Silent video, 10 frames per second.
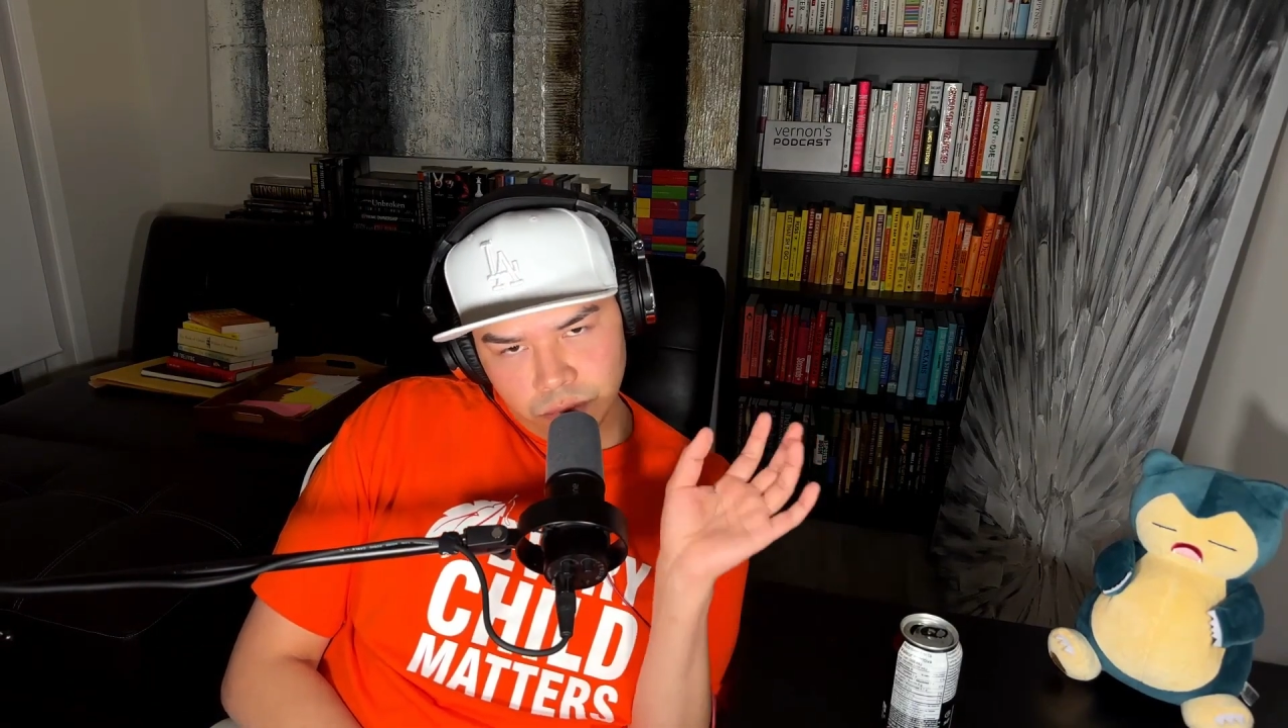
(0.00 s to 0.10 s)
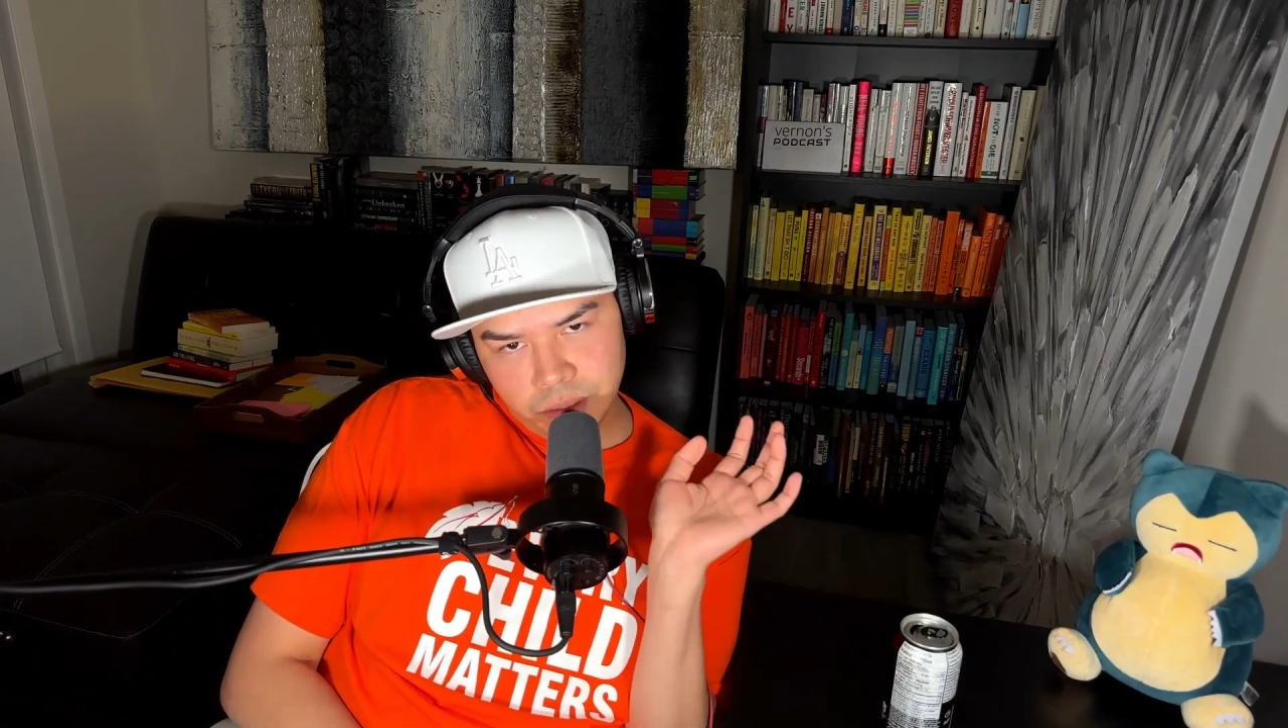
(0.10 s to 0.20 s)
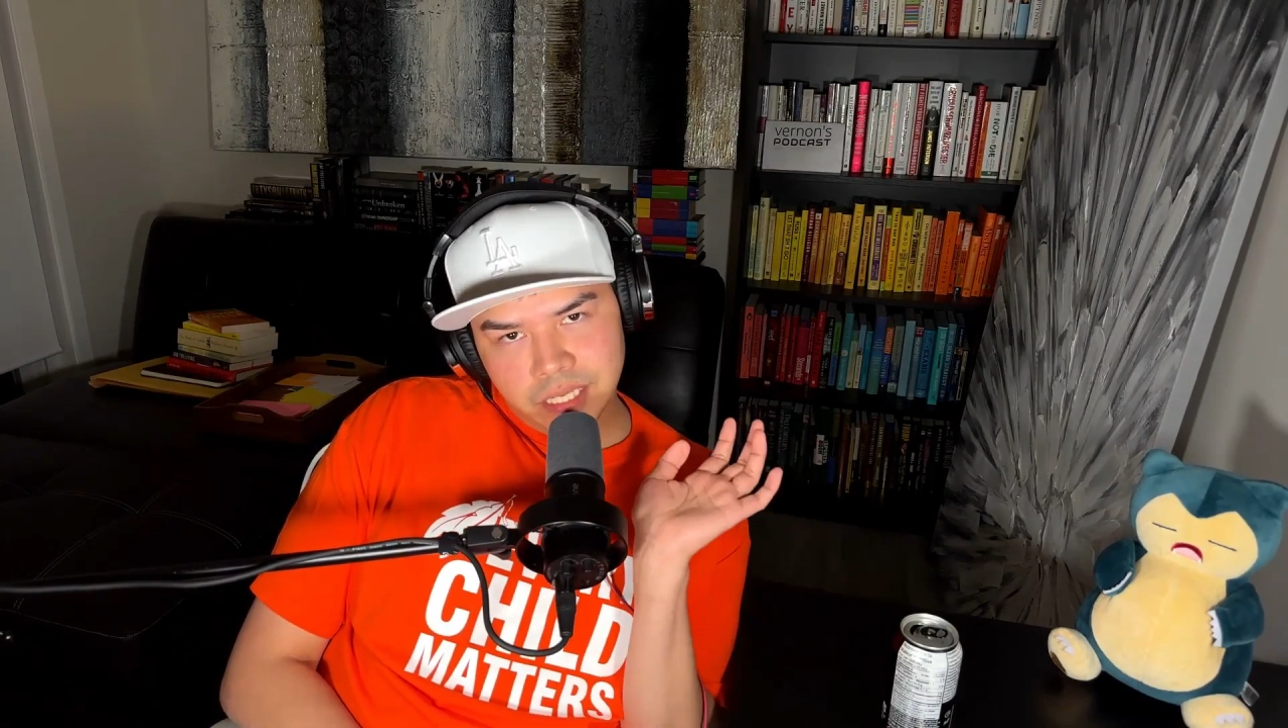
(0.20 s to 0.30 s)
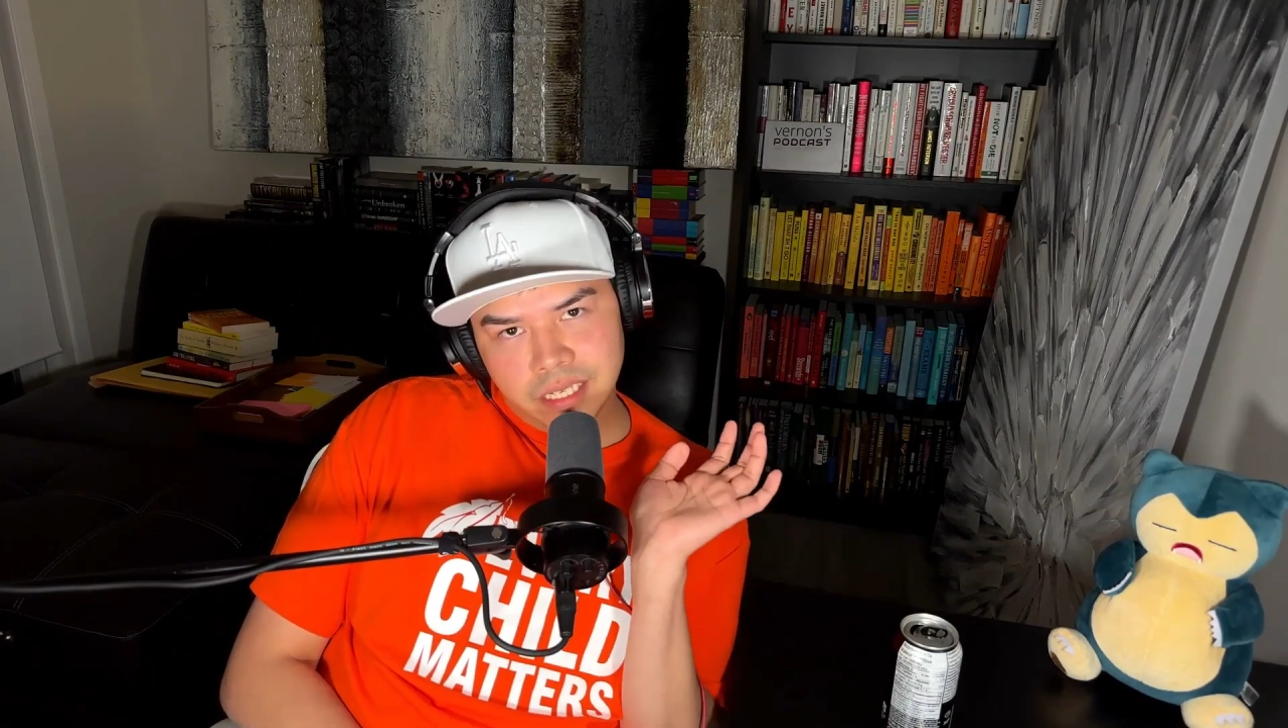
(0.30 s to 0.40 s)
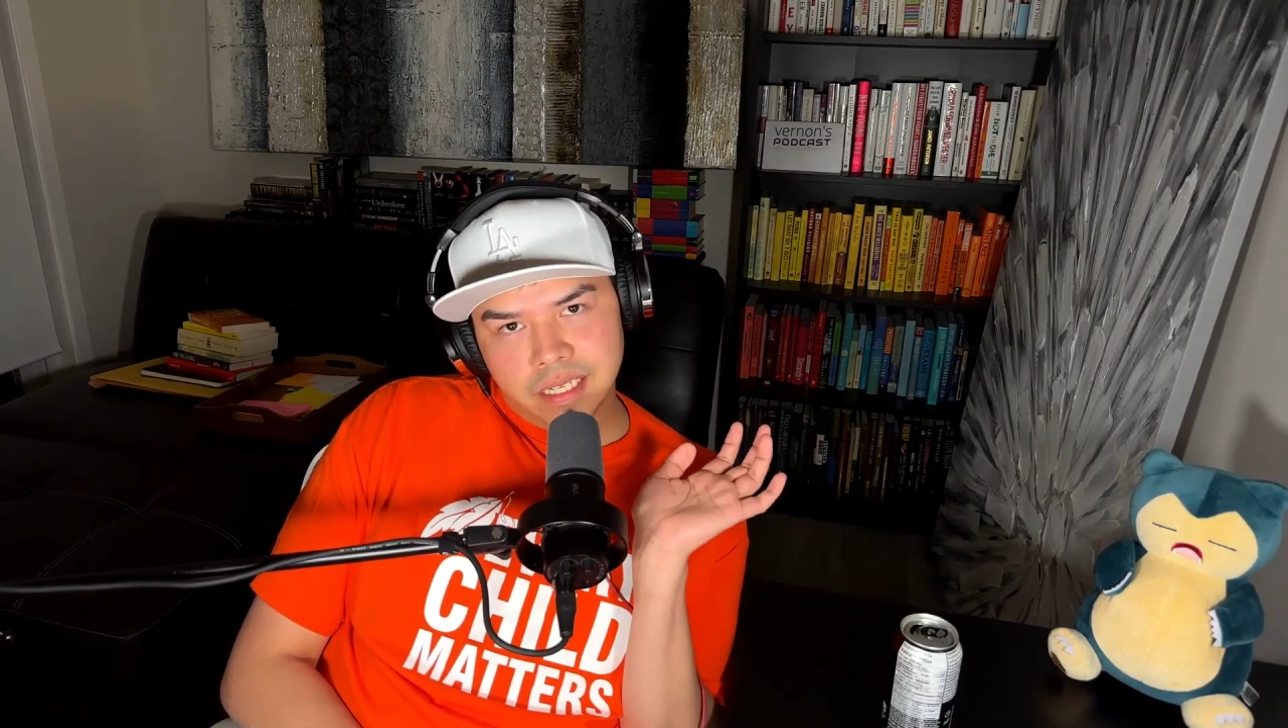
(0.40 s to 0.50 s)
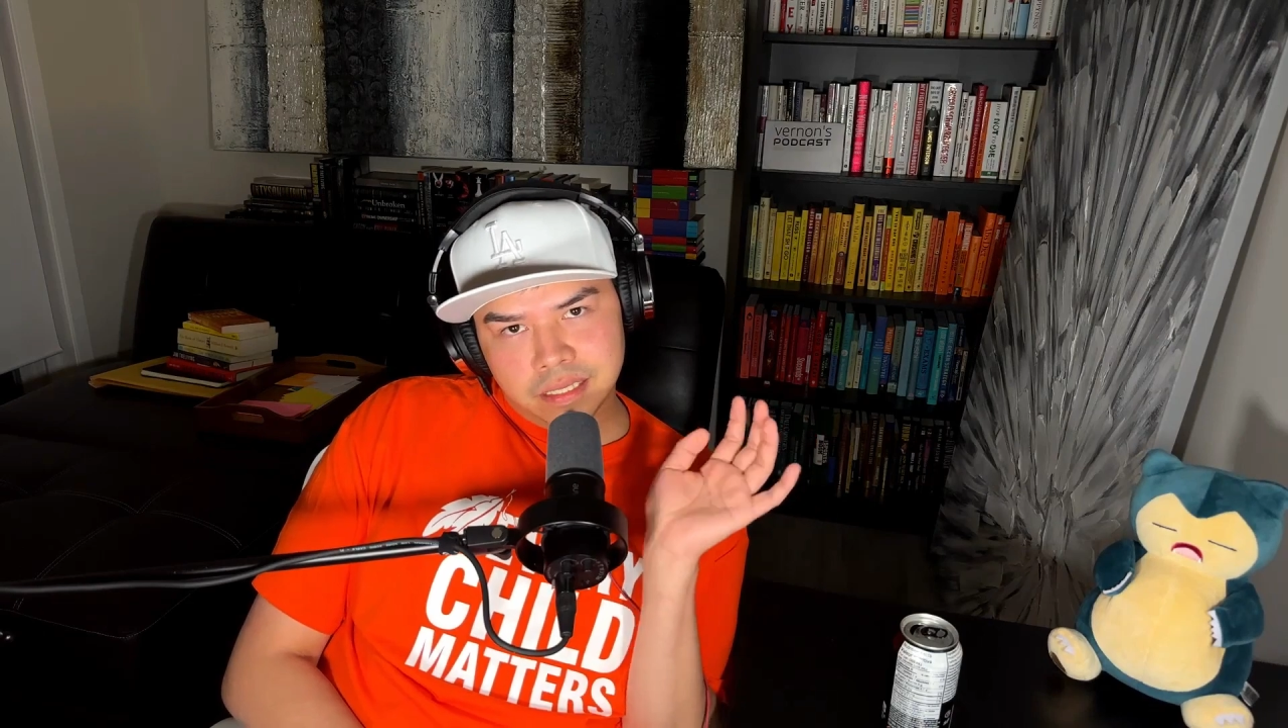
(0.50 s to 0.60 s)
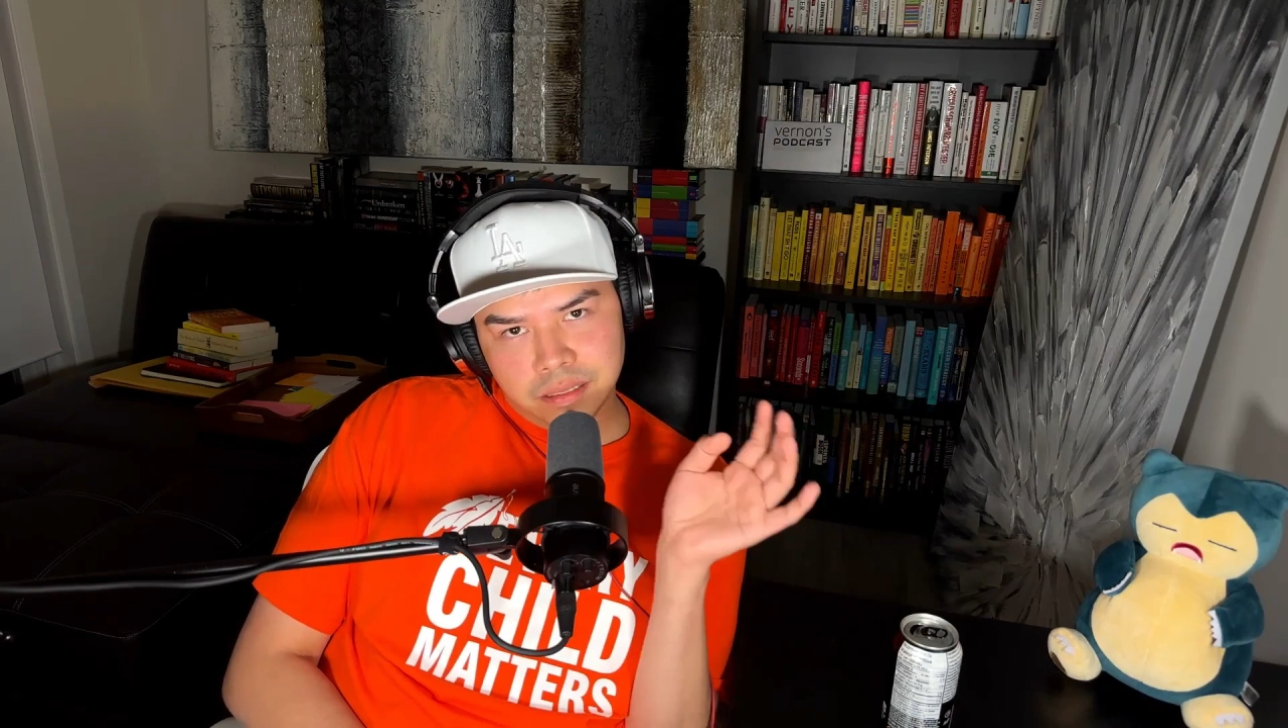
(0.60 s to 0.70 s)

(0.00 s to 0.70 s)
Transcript: what it is,